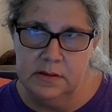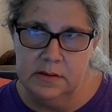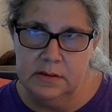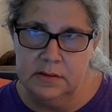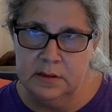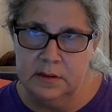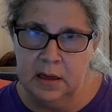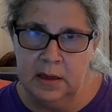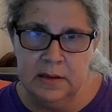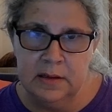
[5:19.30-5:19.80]

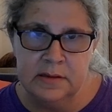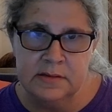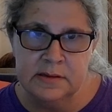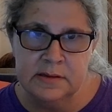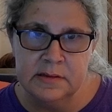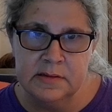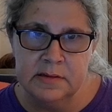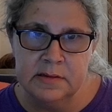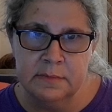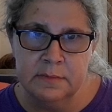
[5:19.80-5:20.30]
not
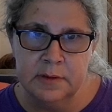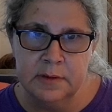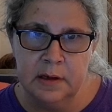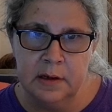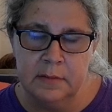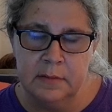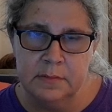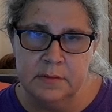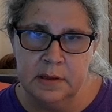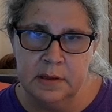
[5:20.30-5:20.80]
easy
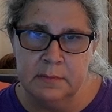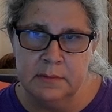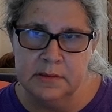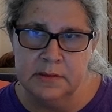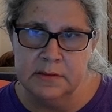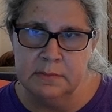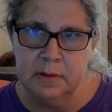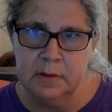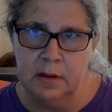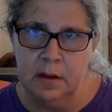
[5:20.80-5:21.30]
sometimes. I miss
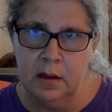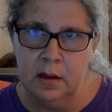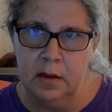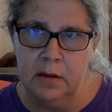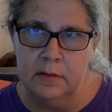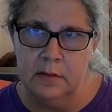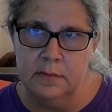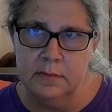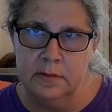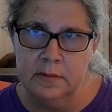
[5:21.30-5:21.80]
him a lot,
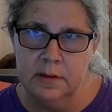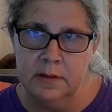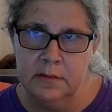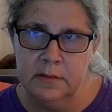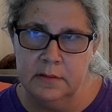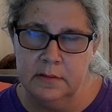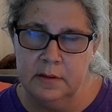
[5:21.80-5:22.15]
and